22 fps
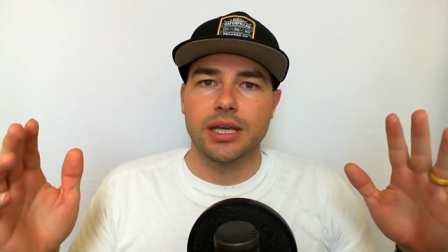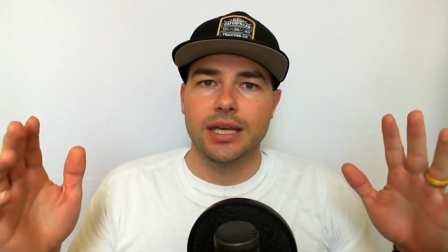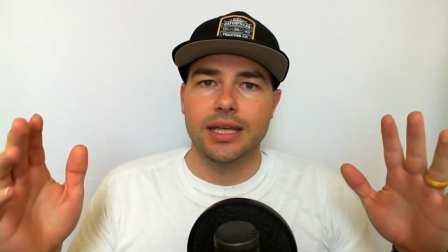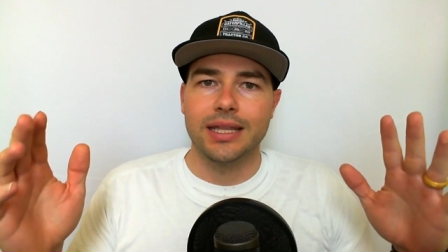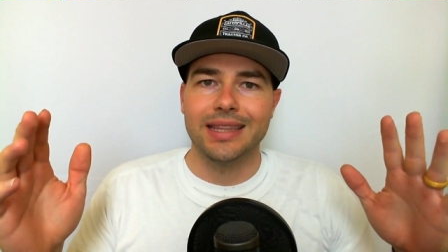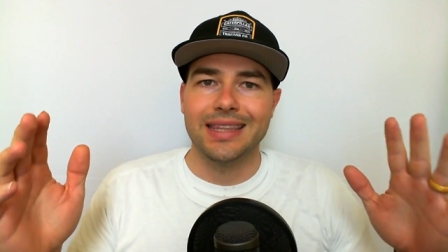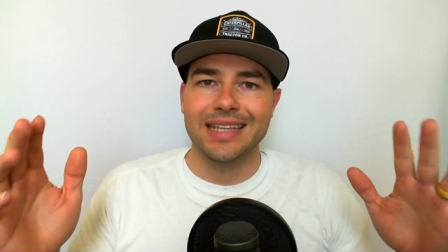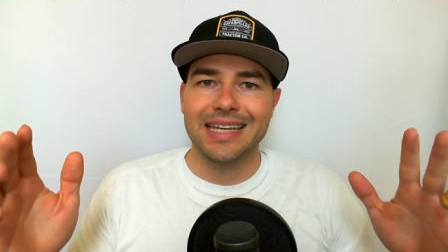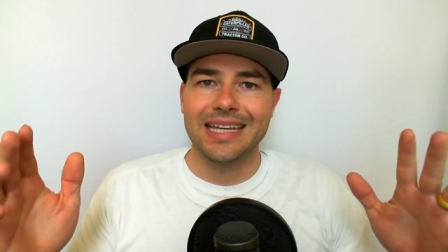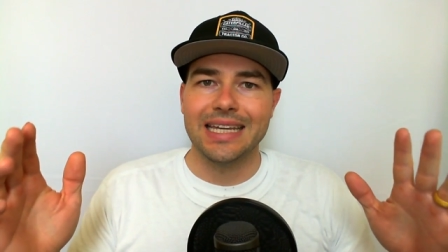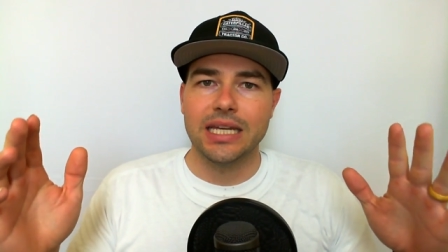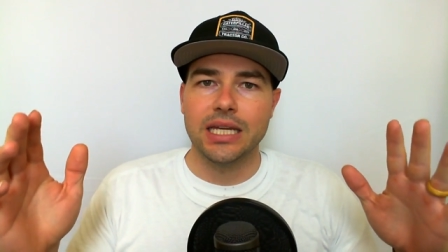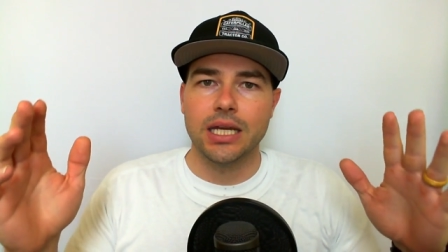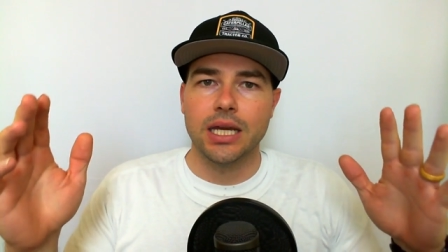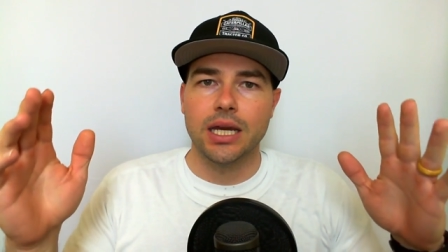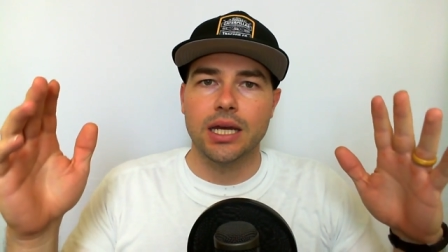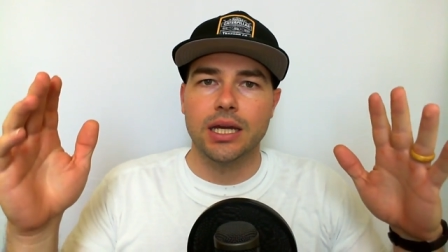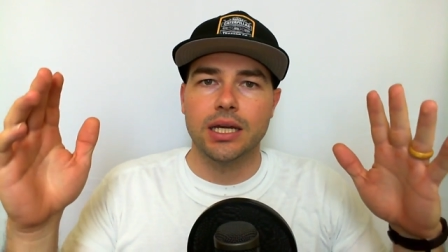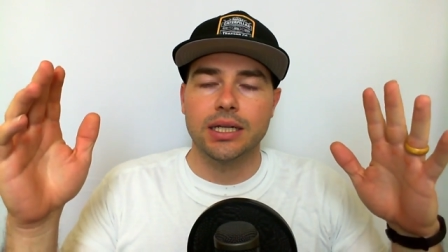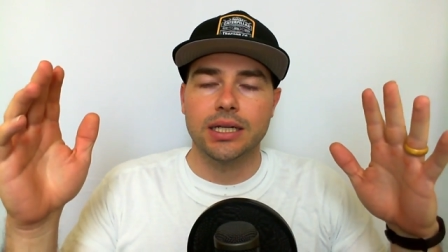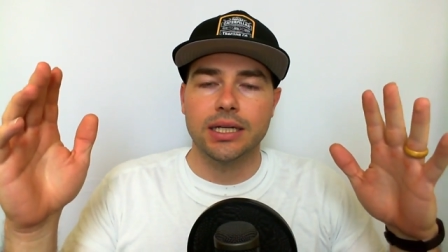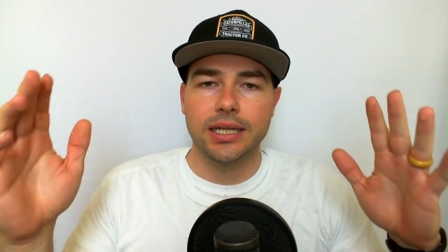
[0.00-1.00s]
the
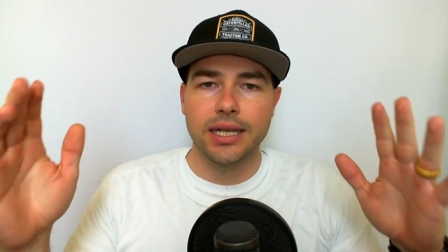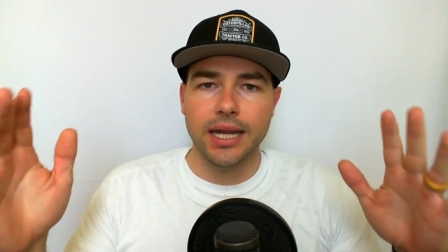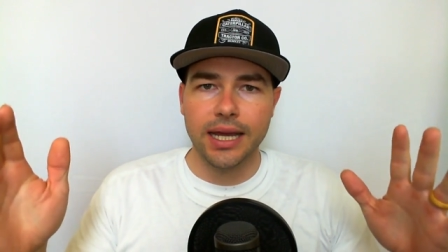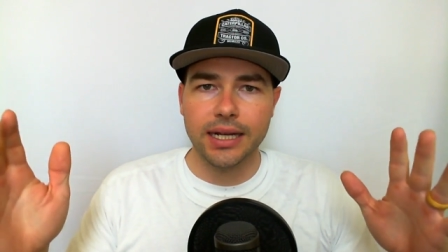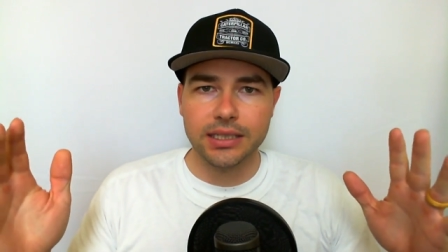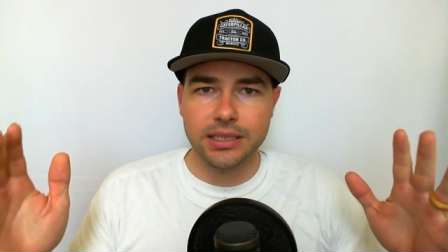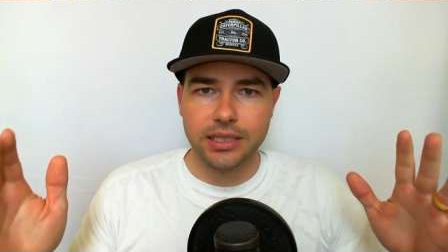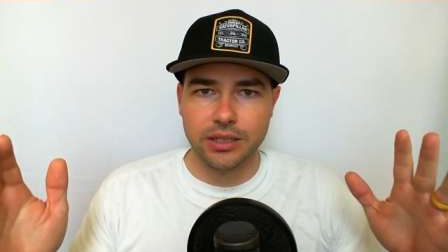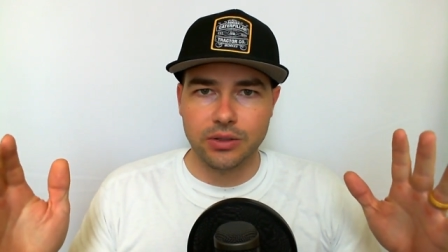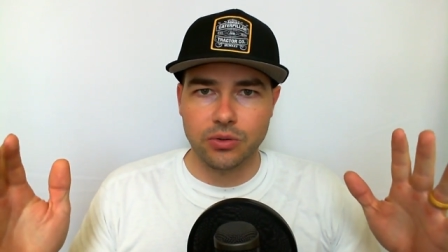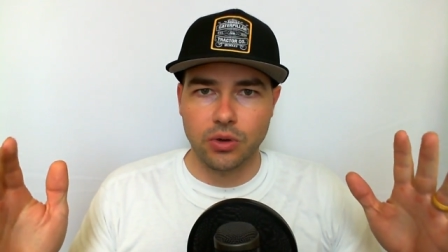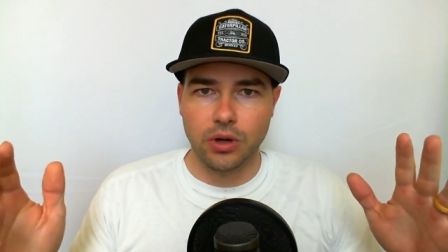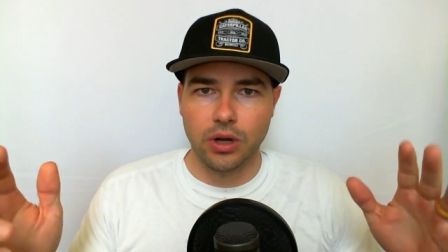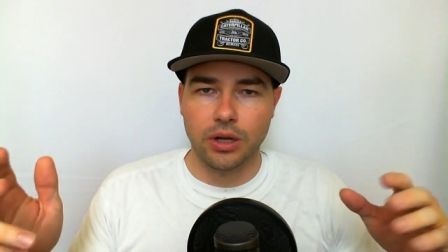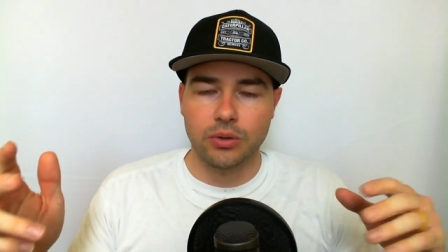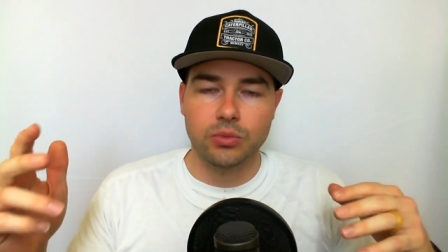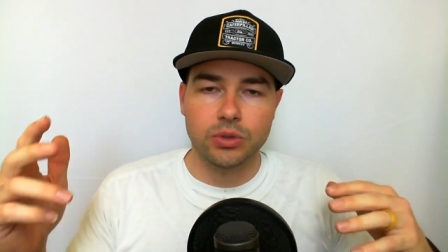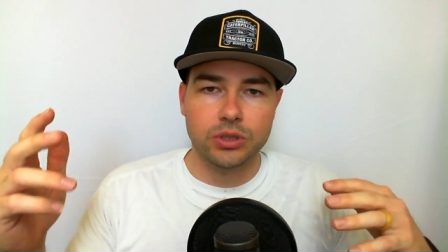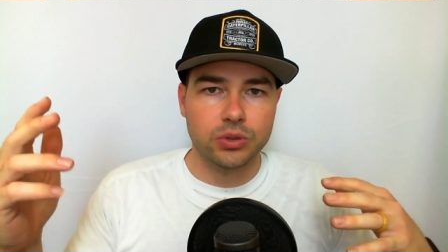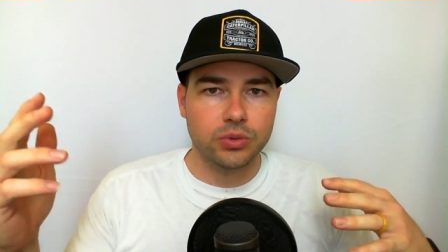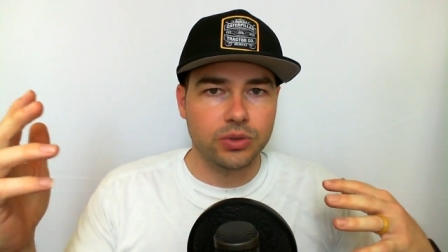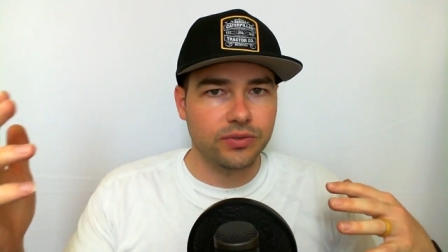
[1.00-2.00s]
connecting rod,
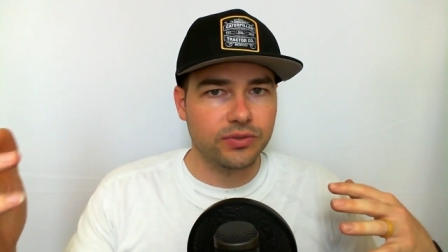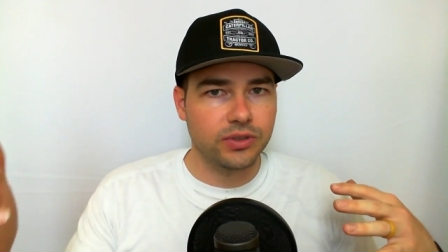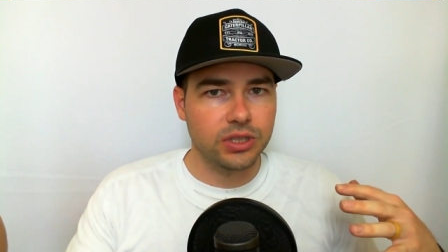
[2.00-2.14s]
which we've